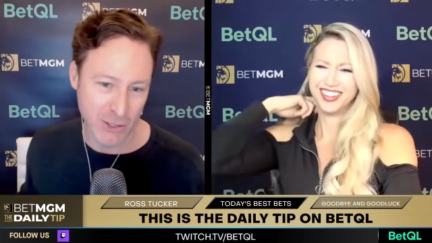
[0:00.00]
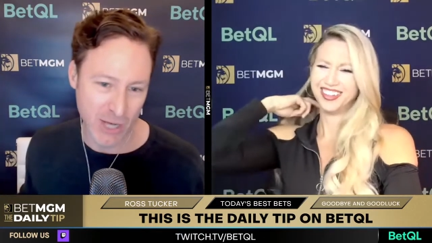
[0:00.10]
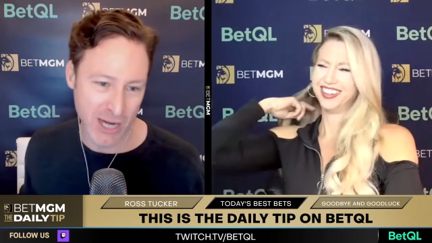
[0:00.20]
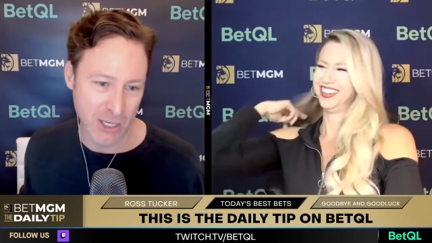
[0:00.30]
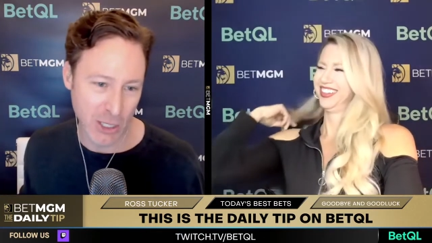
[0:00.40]

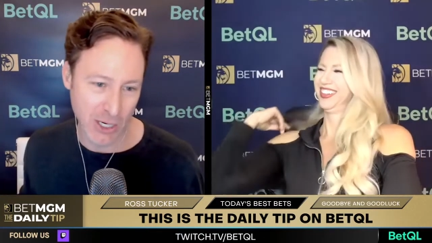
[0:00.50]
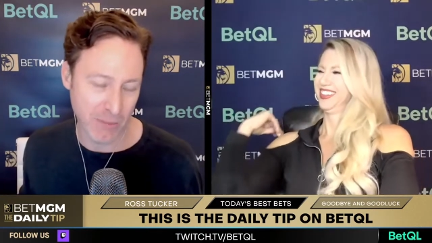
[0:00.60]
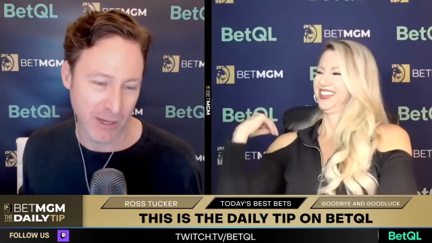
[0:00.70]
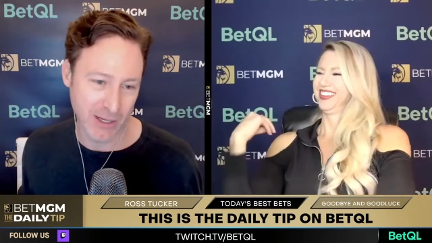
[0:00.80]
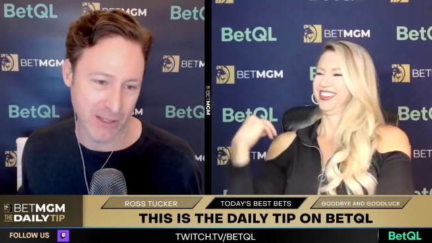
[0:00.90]

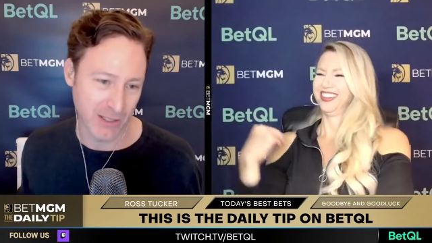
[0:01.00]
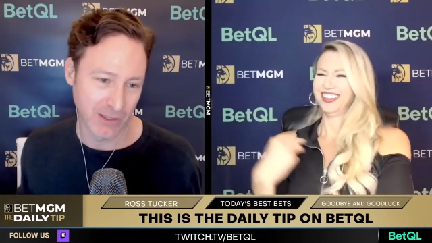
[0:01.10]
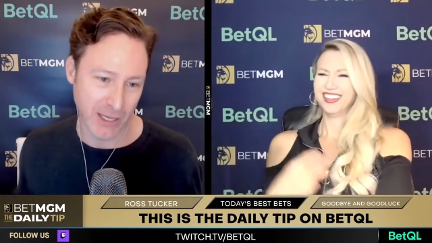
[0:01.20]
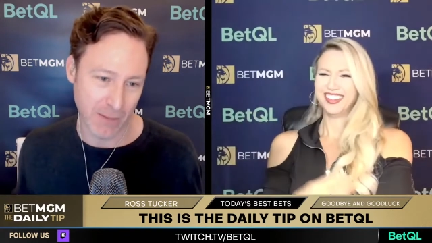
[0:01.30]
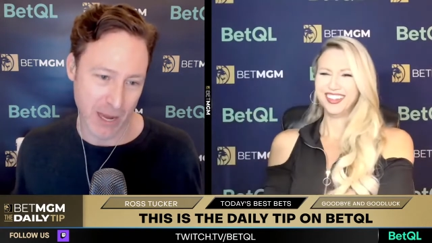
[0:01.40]
Speaker 1: sidecar because
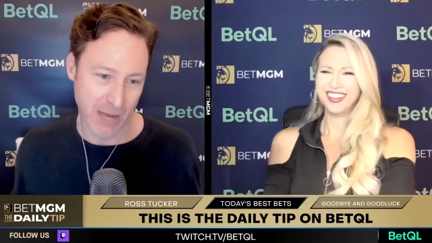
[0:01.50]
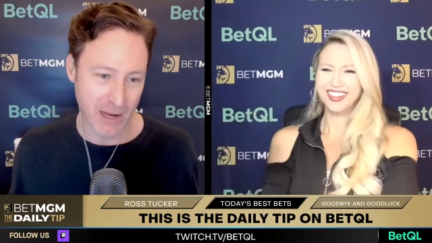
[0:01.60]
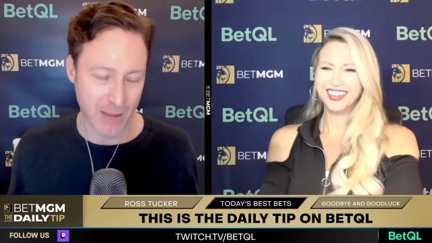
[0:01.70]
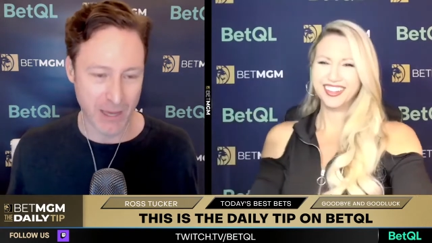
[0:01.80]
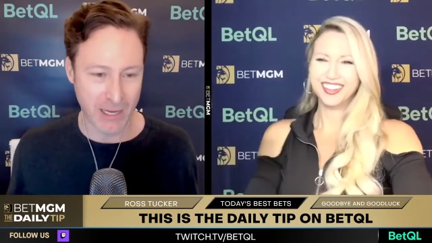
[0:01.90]
look at
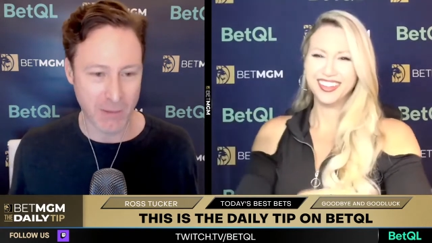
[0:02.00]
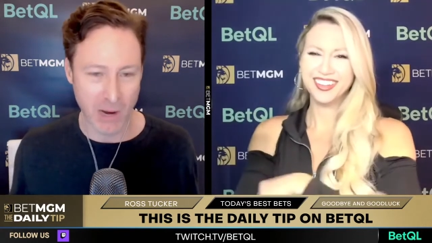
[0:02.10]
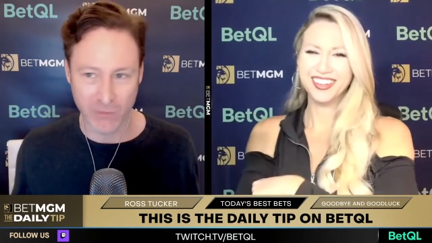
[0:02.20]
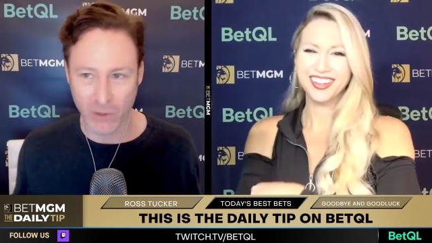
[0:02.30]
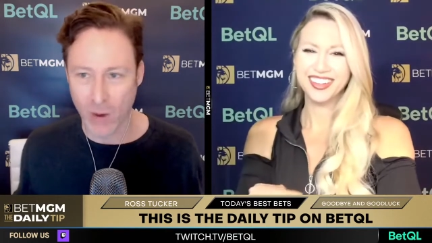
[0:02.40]
me. I mean, come
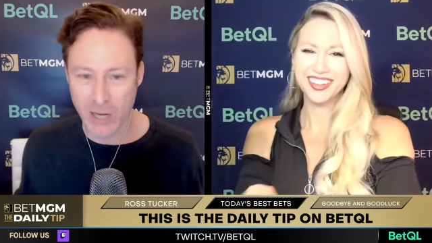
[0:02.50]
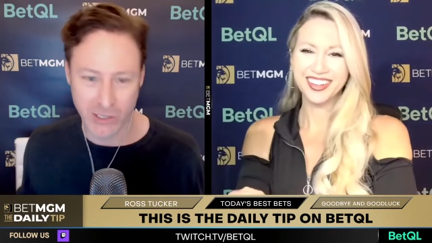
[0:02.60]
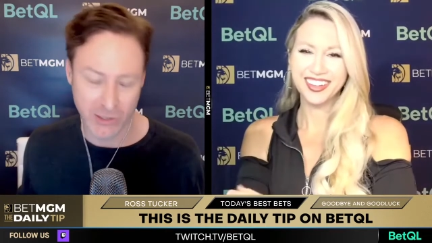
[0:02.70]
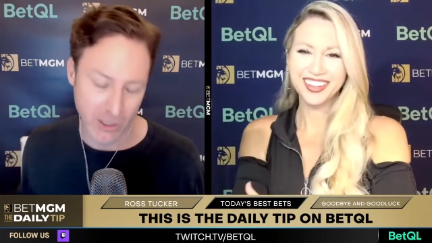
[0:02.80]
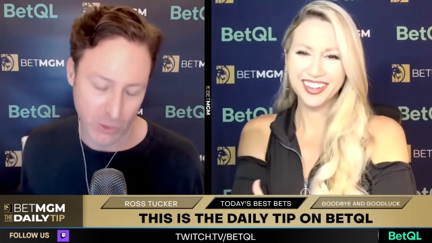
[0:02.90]
on. If you're
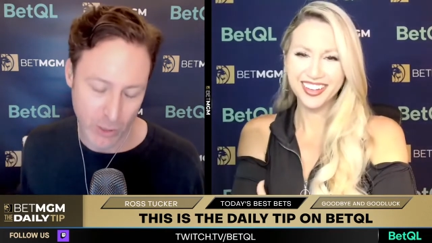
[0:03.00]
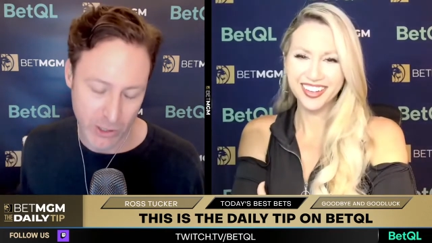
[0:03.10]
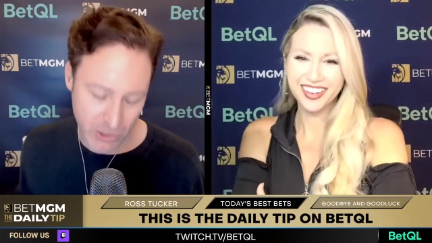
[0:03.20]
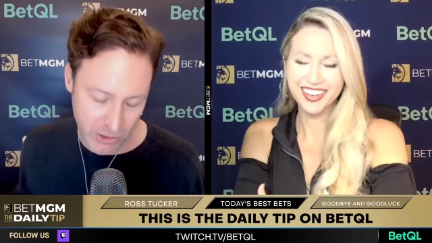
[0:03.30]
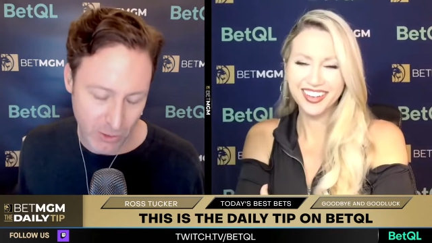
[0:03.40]
watching us on
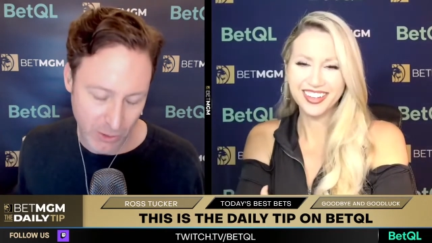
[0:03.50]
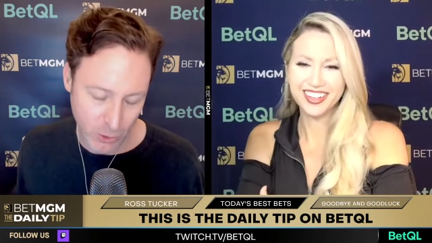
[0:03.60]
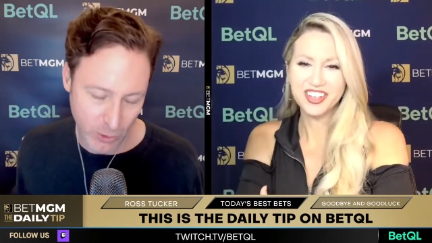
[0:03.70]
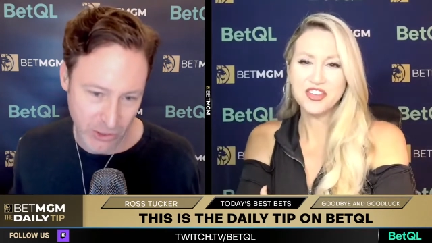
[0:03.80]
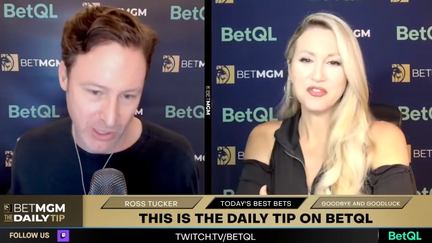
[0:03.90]
Twitch, just go to
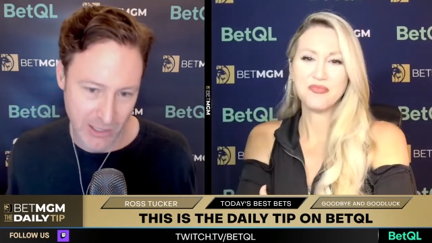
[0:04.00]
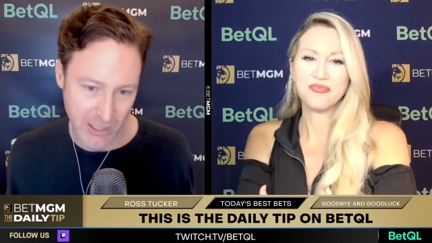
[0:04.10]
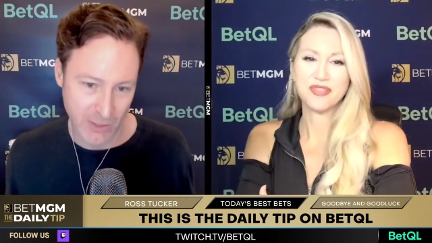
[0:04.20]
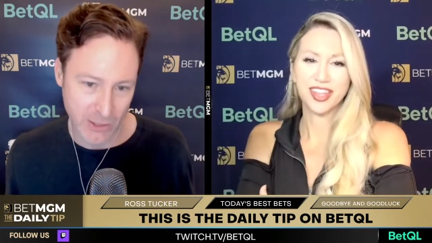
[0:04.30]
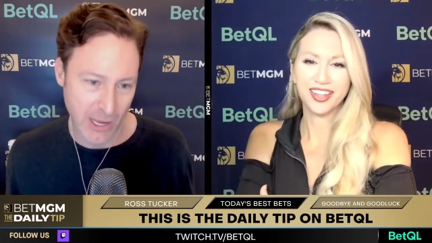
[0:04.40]

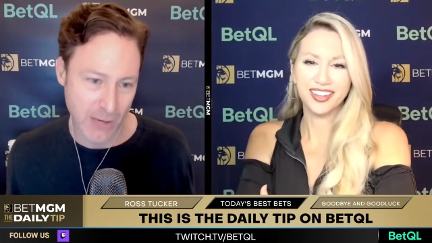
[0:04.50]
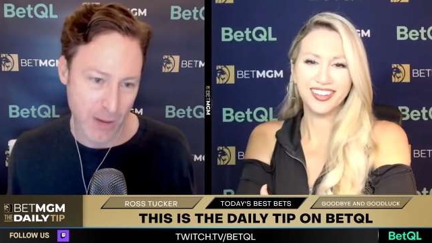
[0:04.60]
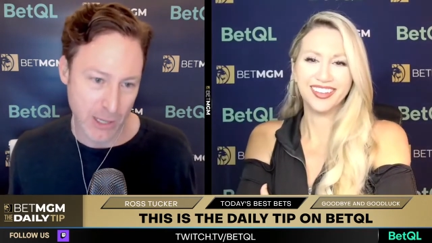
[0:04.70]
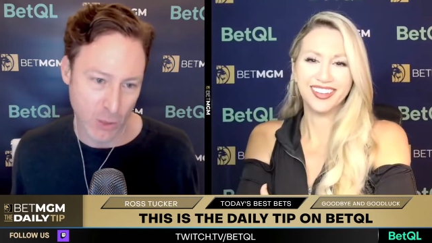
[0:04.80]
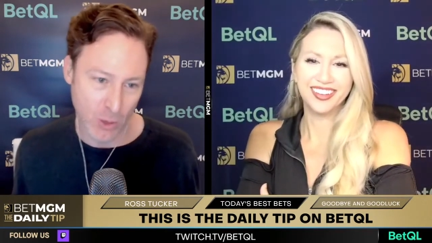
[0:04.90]
twitch.tv slash
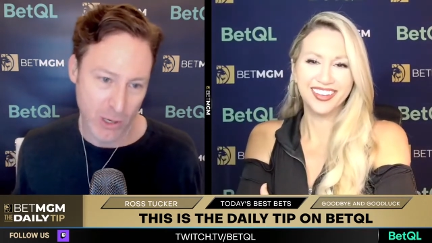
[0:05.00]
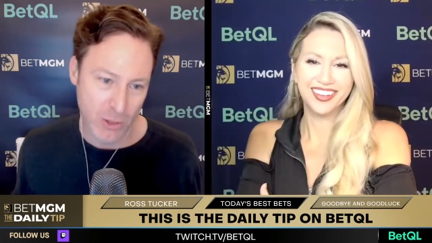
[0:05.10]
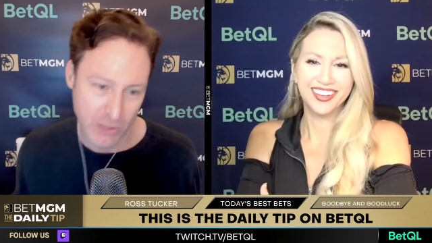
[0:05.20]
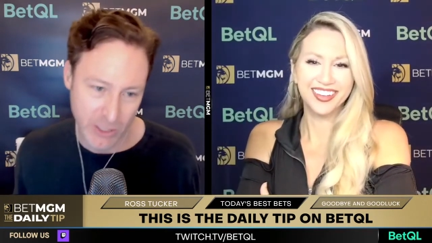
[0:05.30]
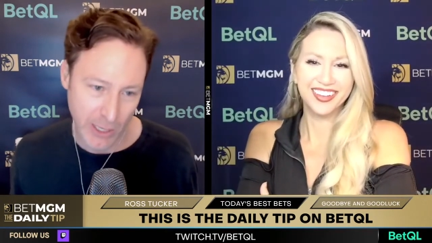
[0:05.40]
betql. You
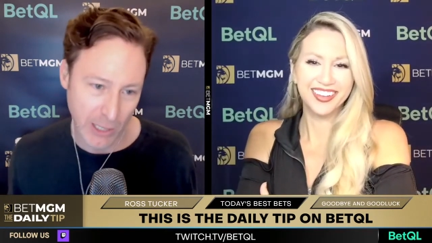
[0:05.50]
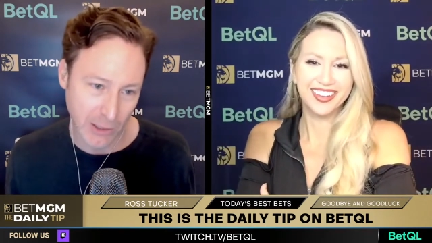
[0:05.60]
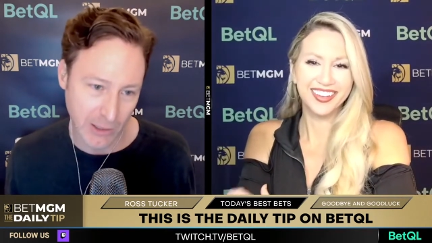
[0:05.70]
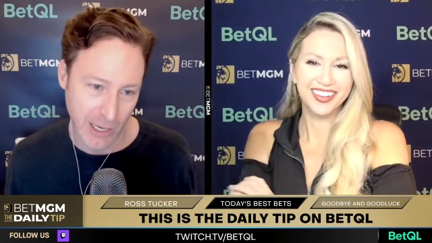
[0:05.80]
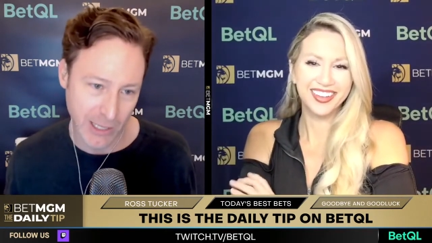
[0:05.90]
can see what I
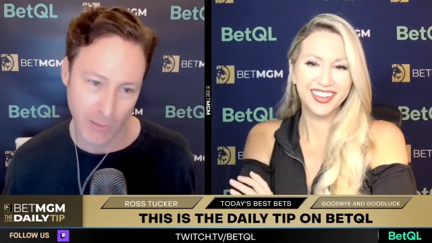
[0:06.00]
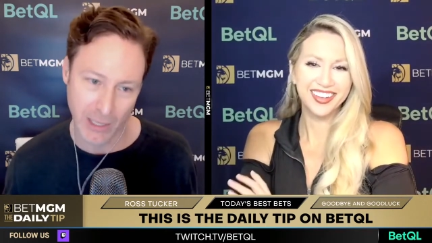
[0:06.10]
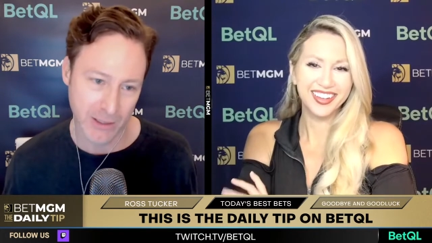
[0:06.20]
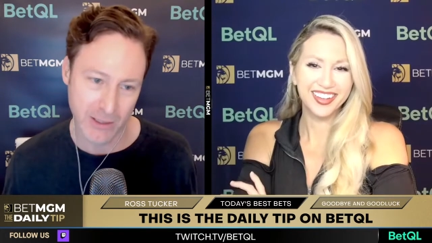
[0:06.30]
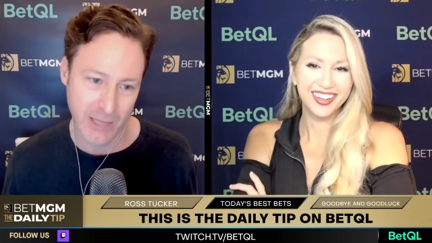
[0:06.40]
look like. You're
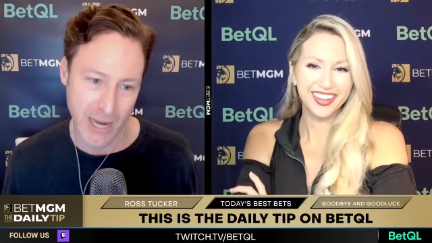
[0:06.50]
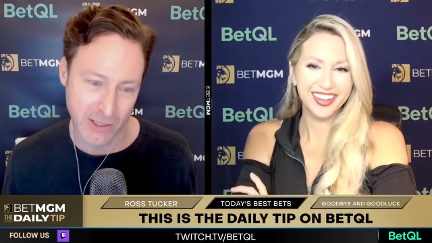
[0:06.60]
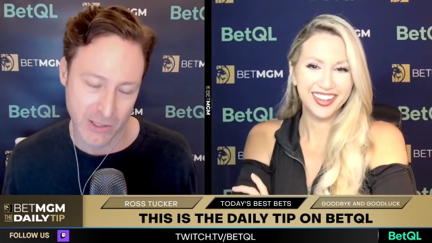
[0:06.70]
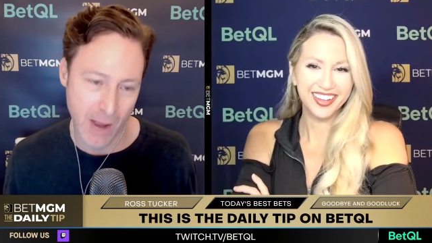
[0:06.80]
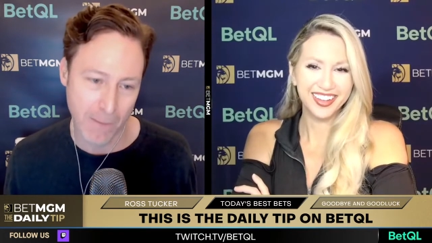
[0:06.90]
like, this guy
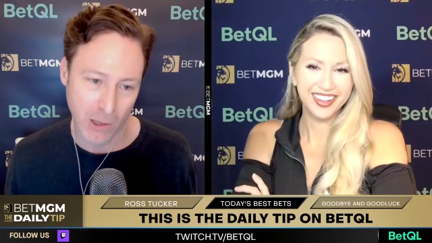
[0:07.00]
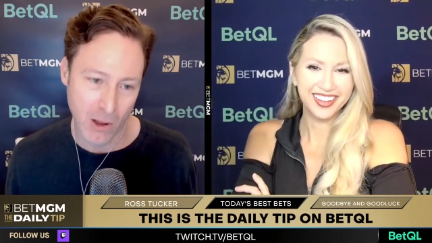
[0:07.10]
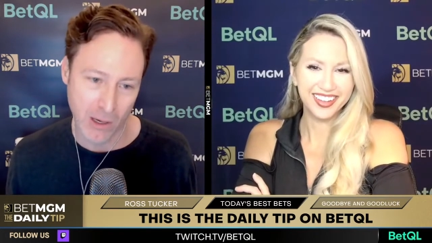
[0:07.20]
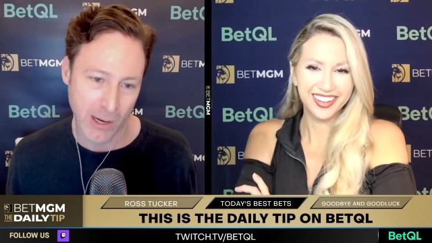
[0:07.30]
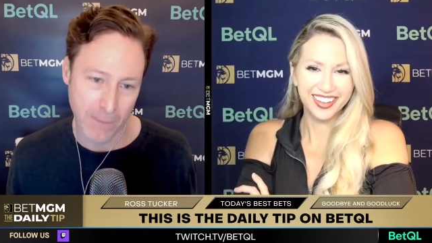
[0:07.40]
does not
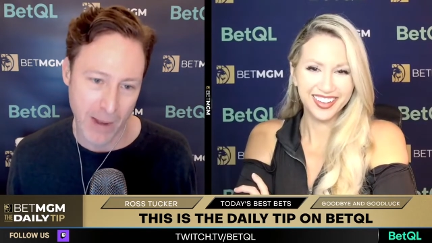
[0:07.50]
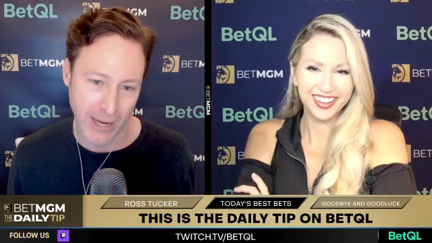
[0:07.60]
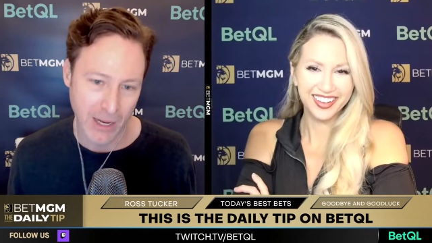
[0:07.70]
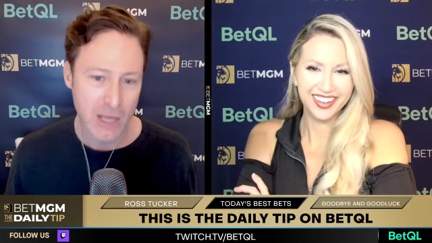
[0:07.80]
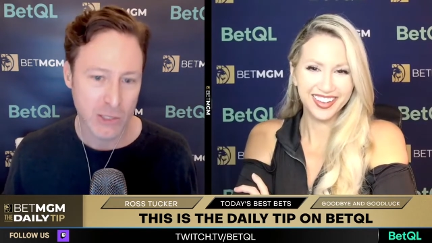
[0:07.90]
belong on a bike.